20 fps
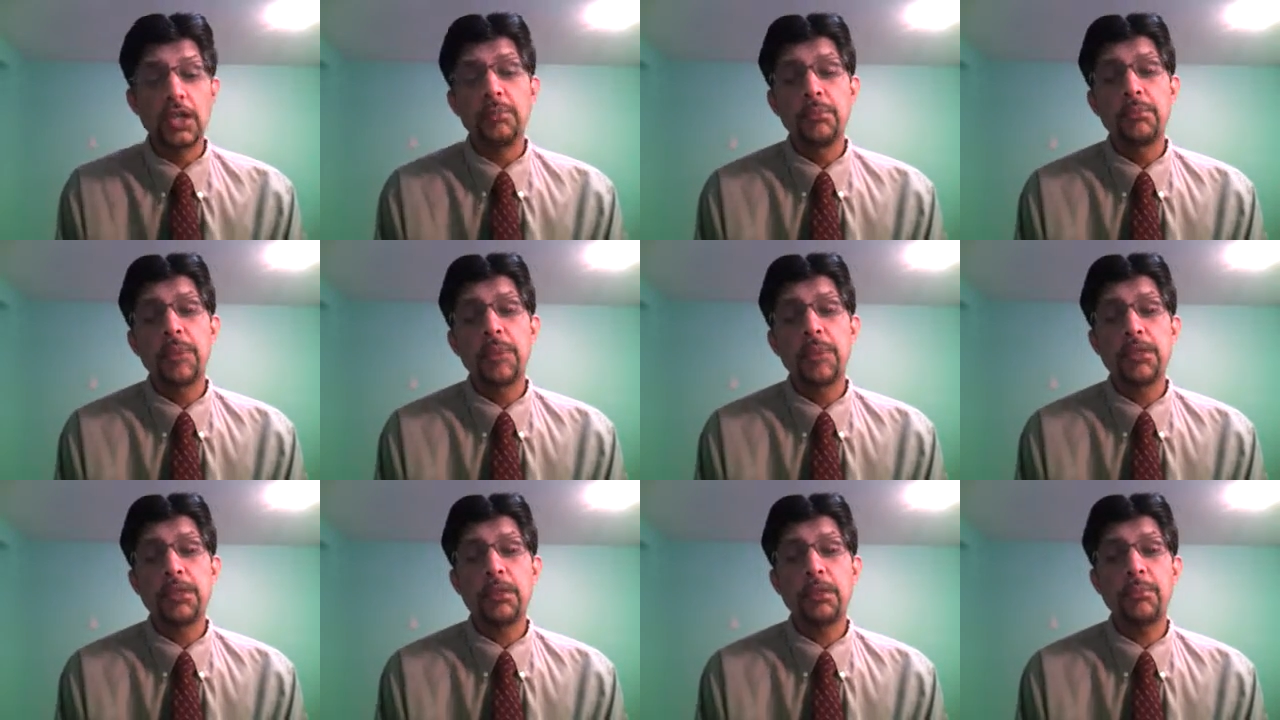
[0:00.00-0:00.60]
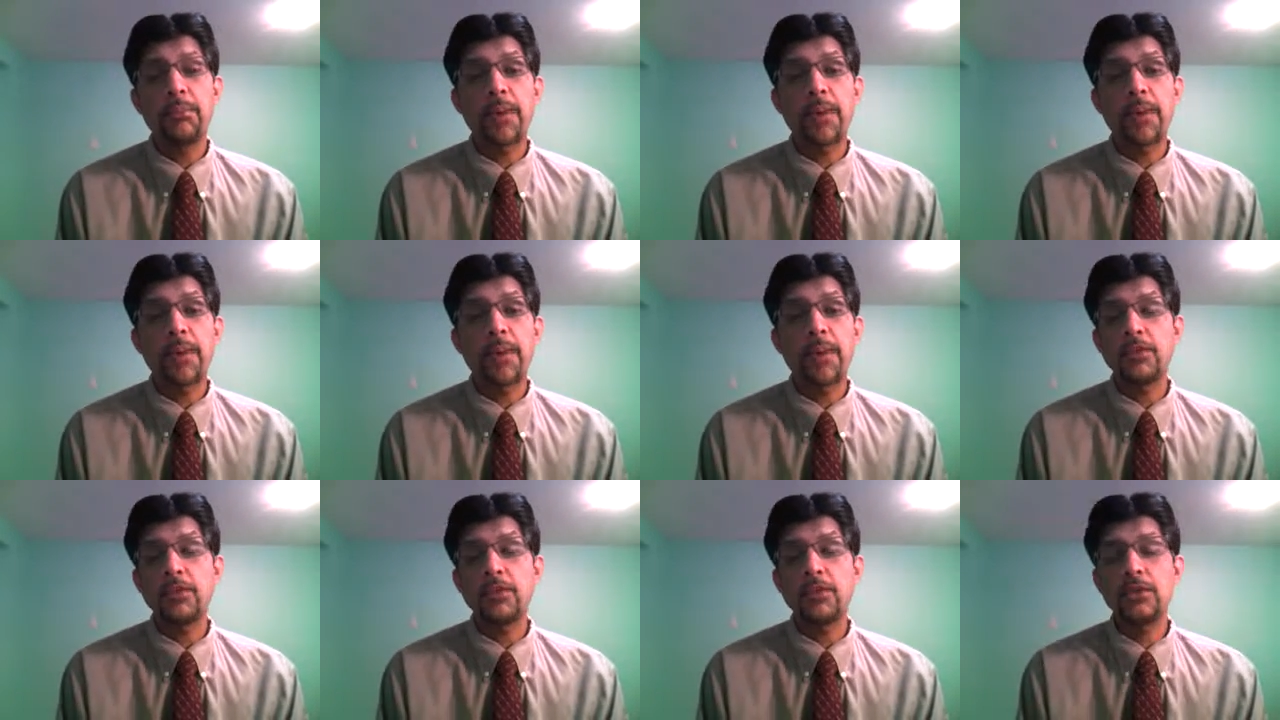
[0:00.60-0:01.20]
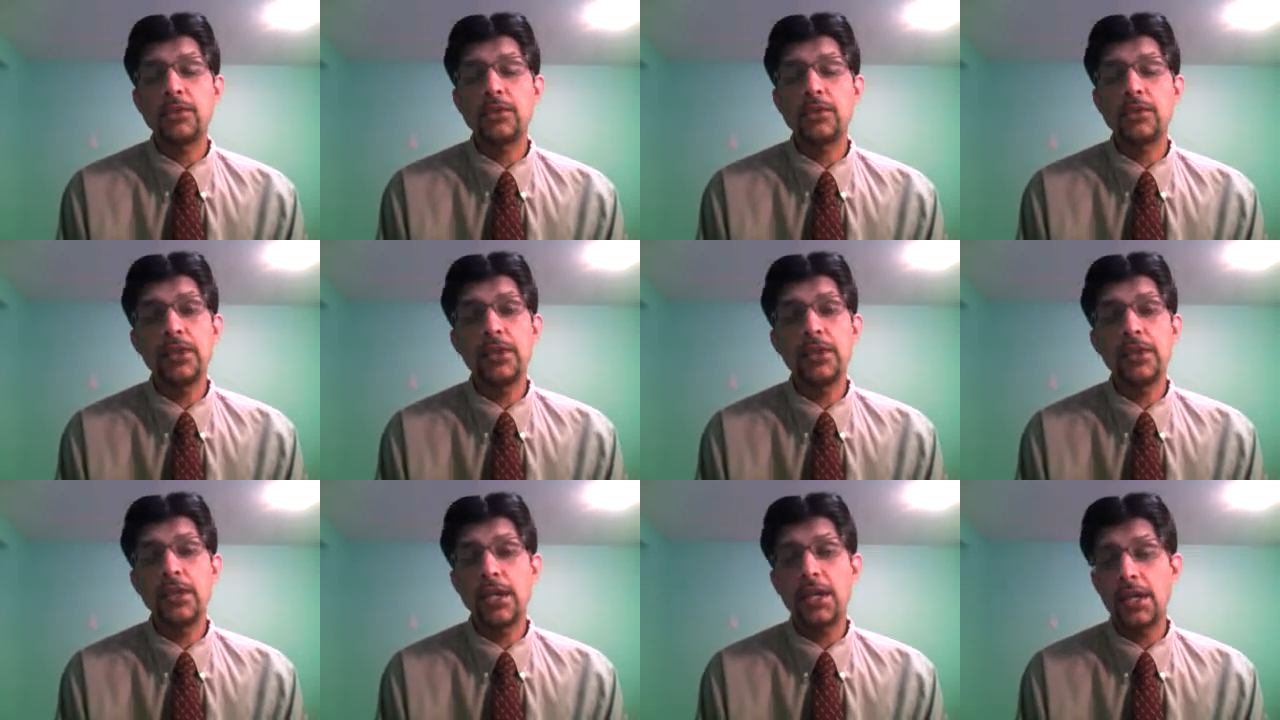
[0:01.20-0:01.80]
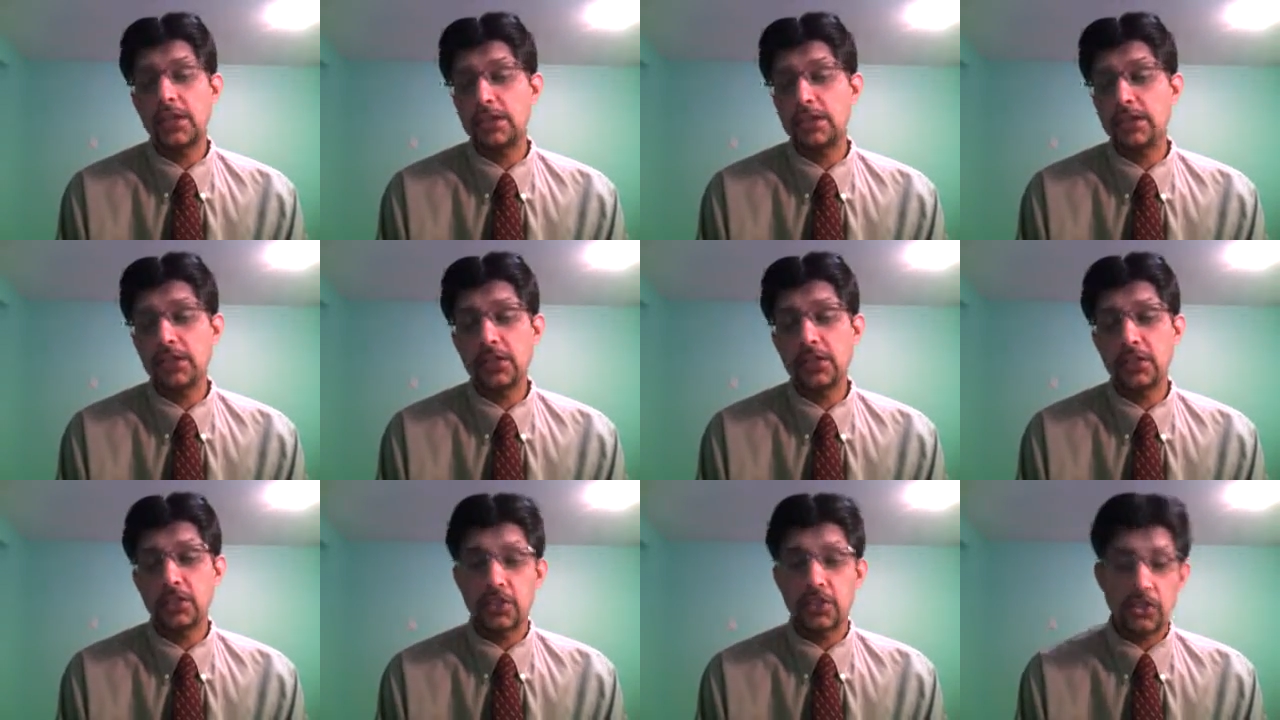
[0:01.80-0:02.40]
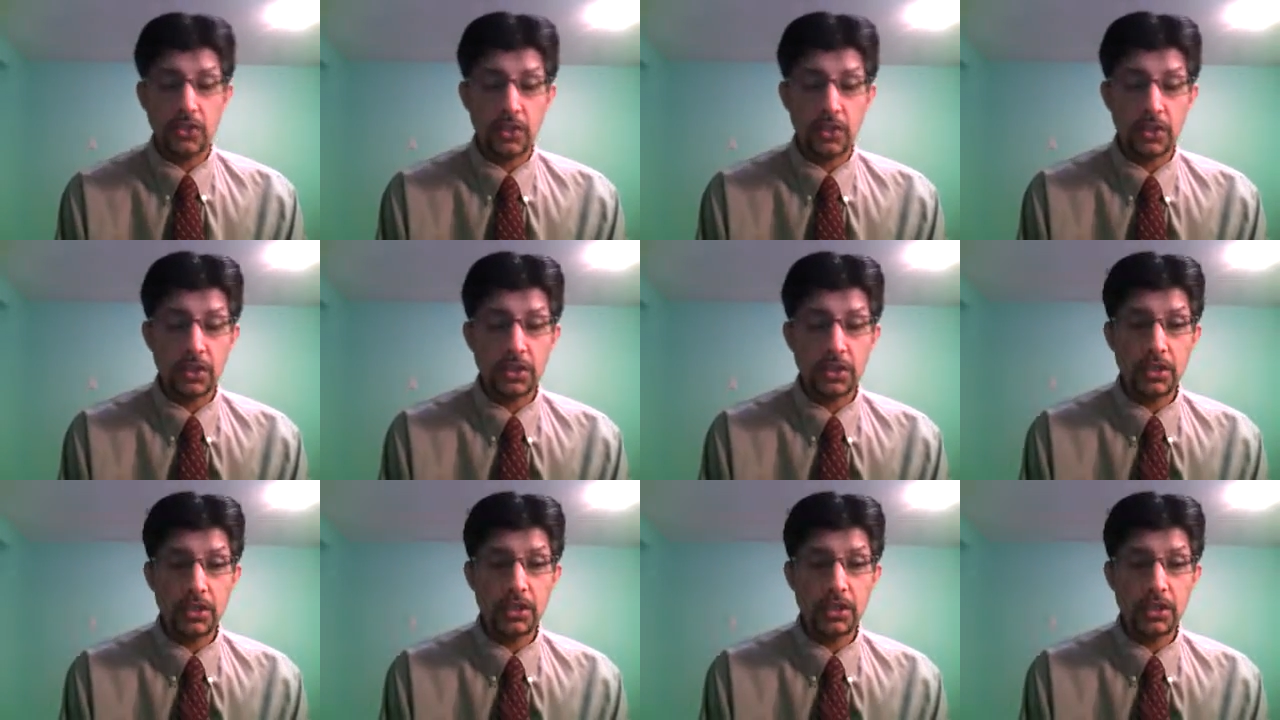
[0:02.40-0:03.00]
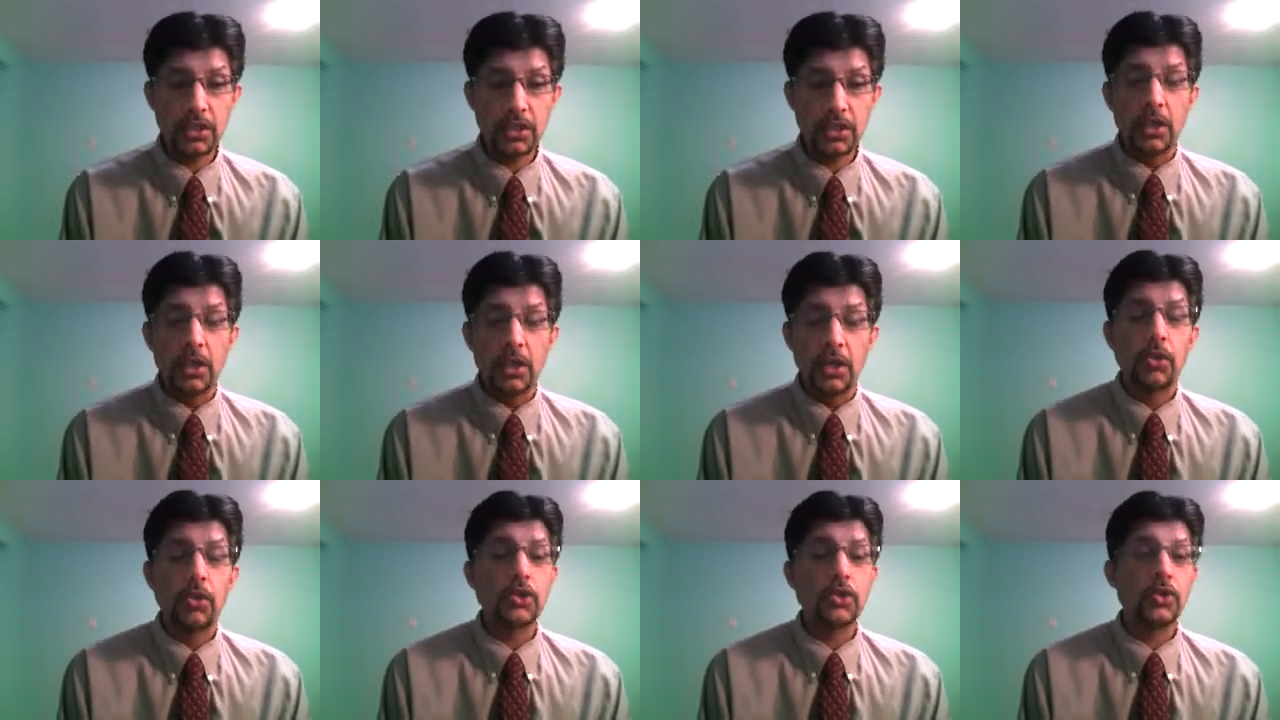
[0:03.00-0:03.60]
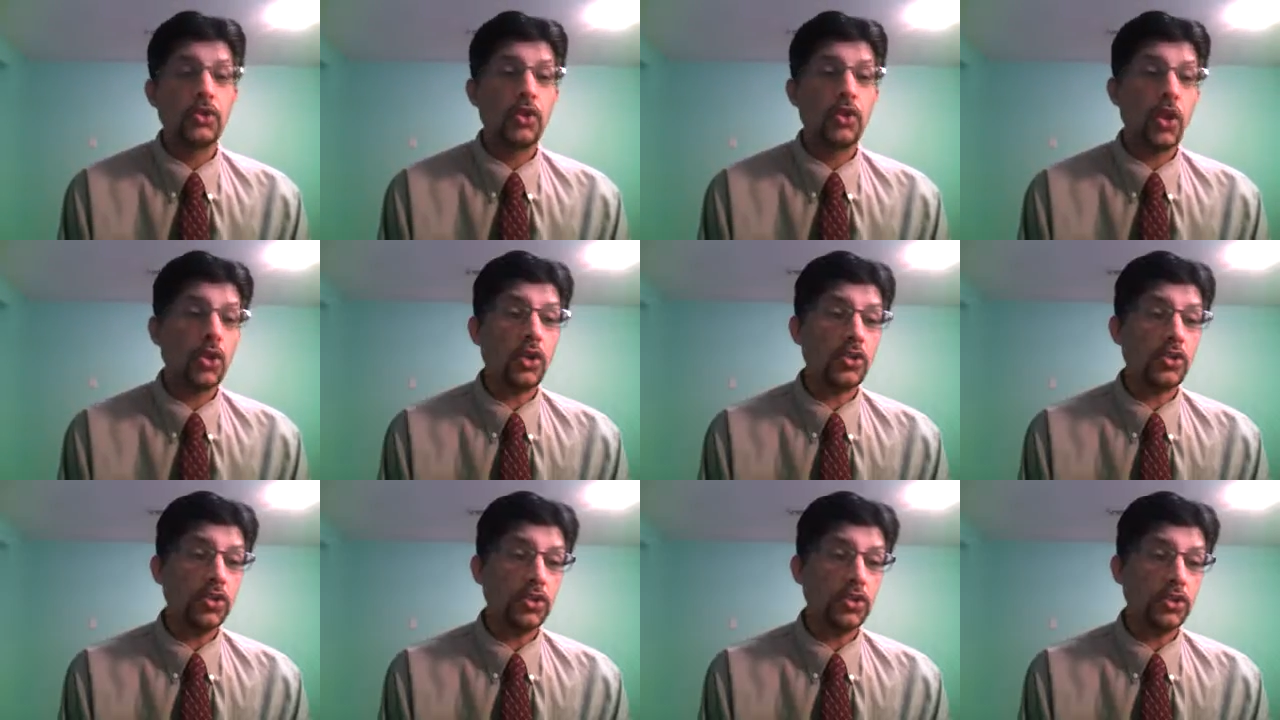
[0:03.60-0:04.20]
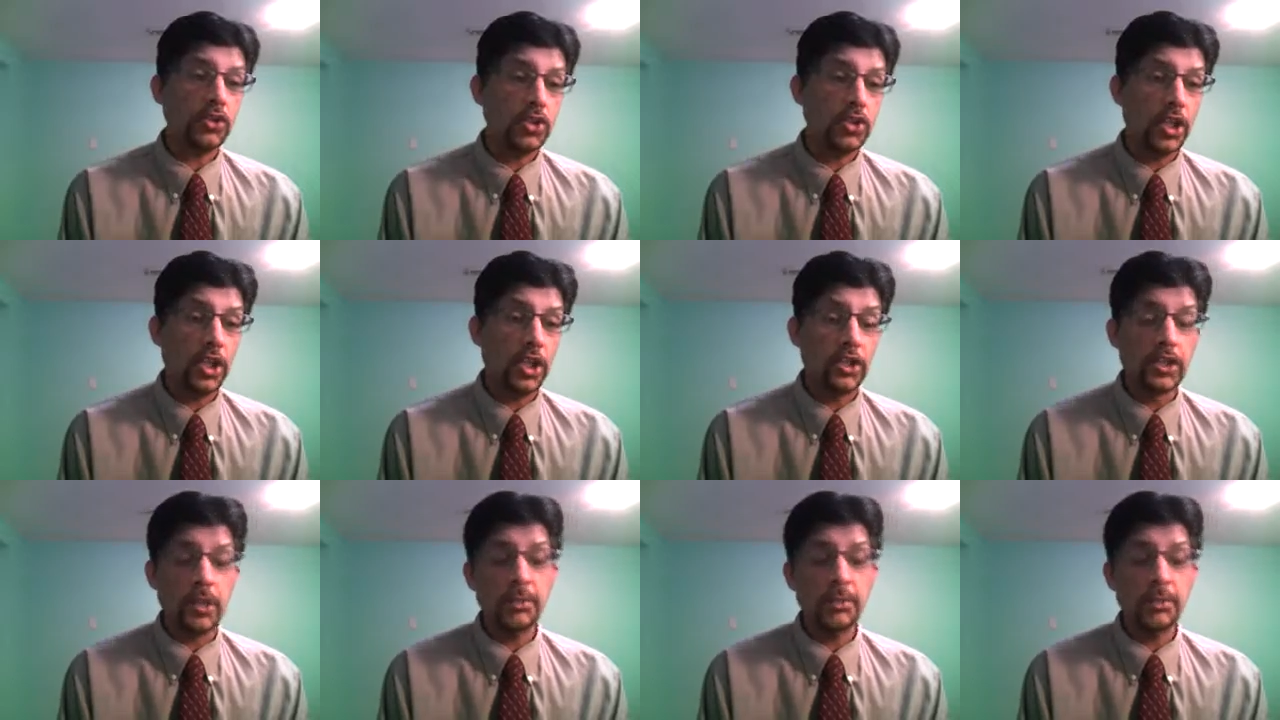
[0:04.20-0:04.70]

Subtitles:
but the man who really held the innings together was Roston Chase.